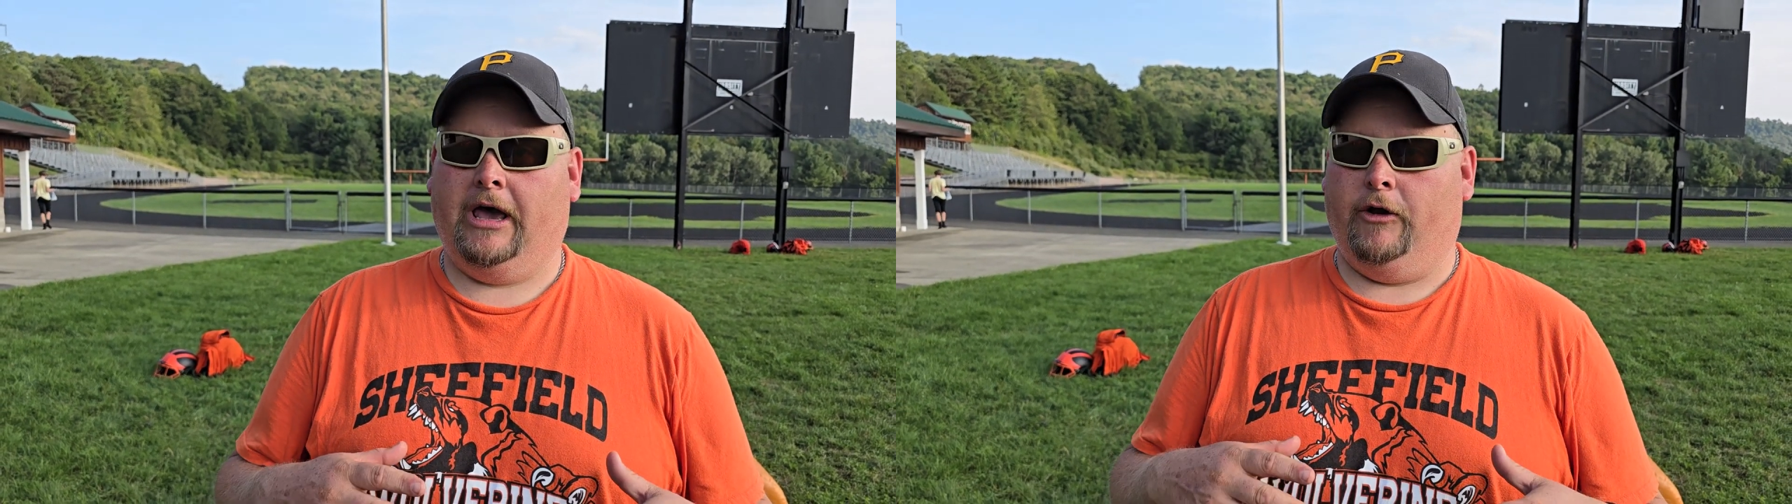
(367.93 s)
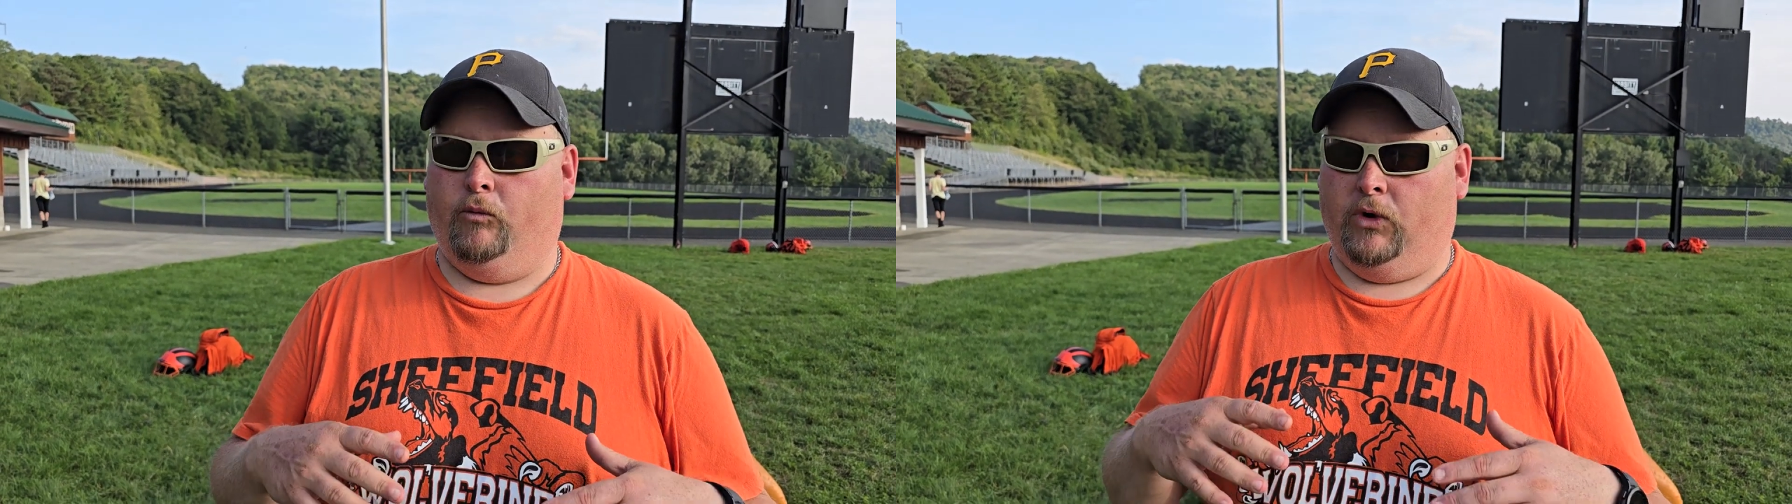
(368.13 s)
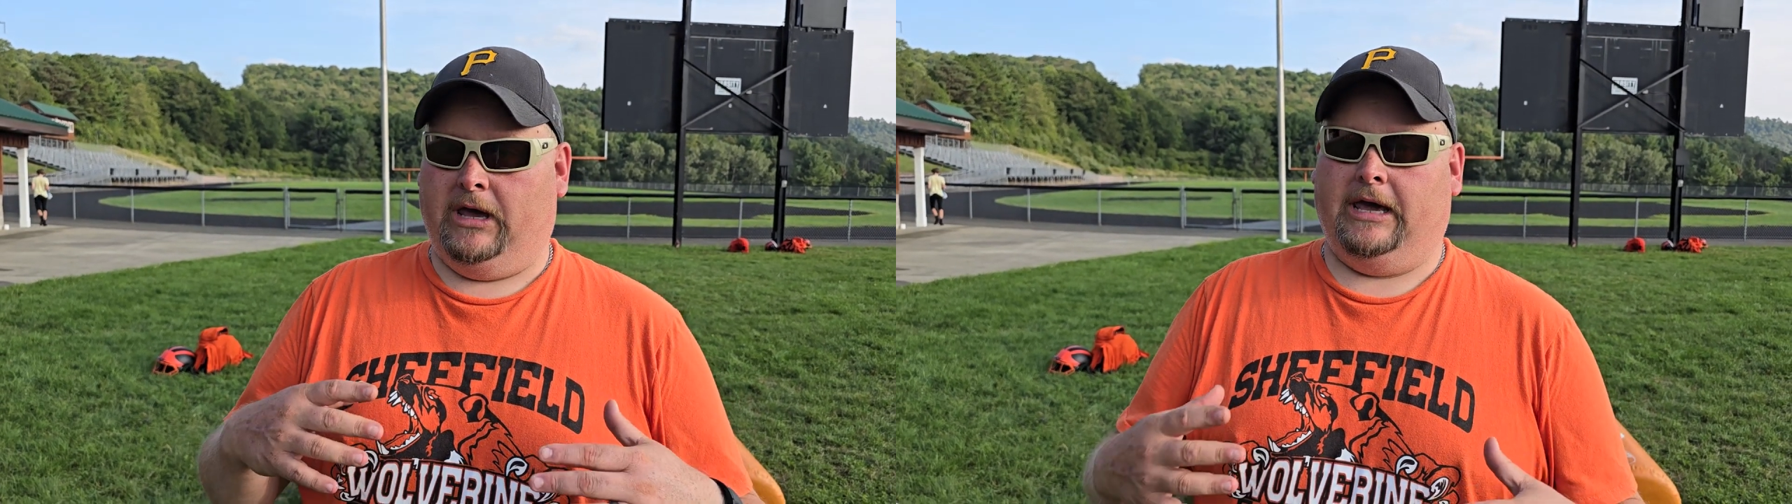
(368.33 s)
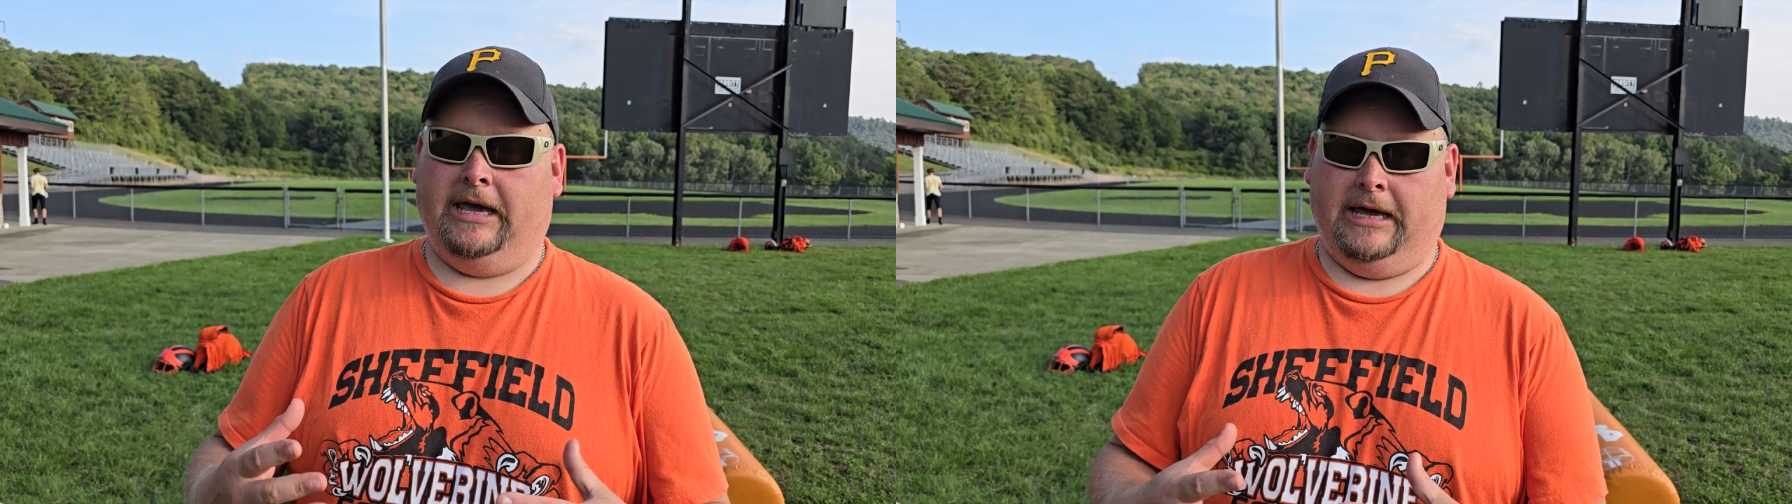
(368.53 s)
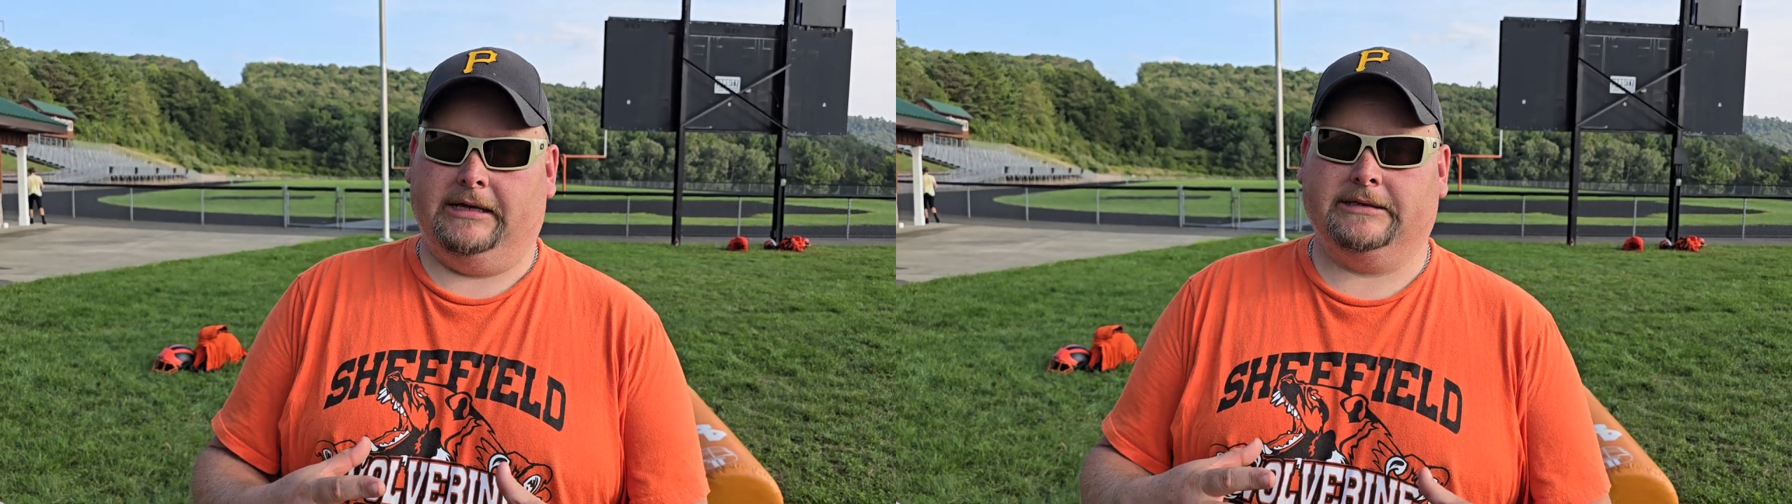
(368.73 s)
and we
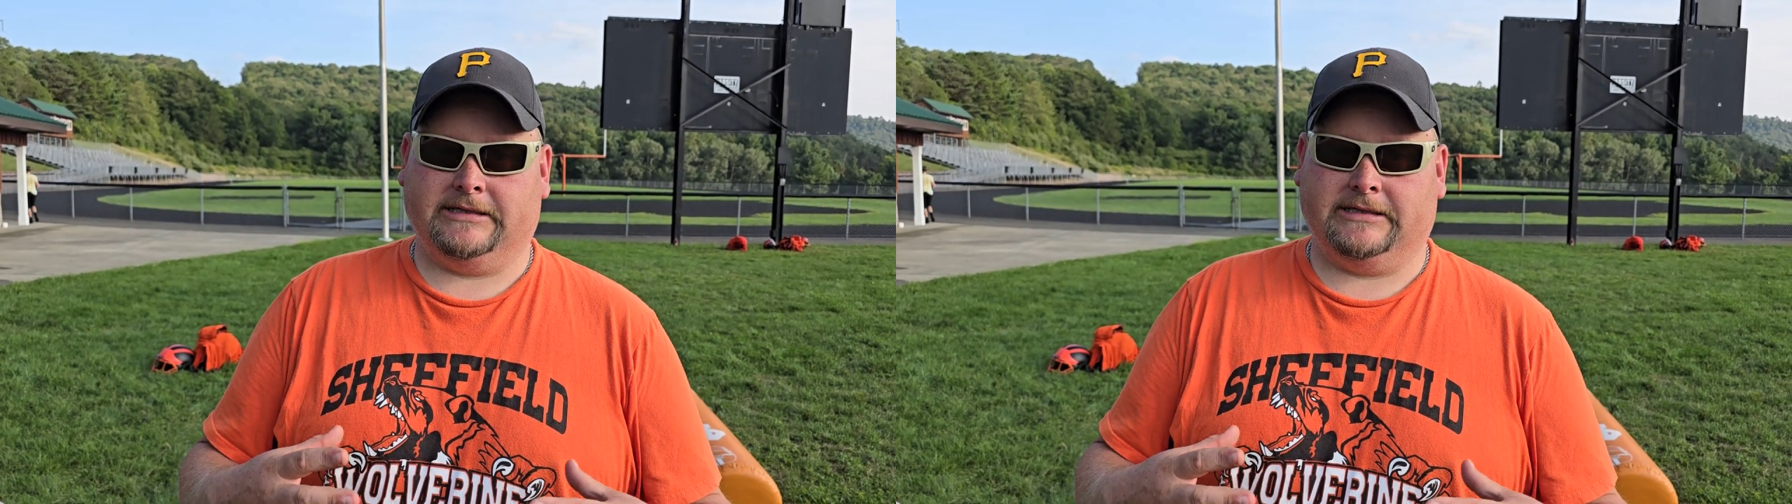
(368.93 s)
eat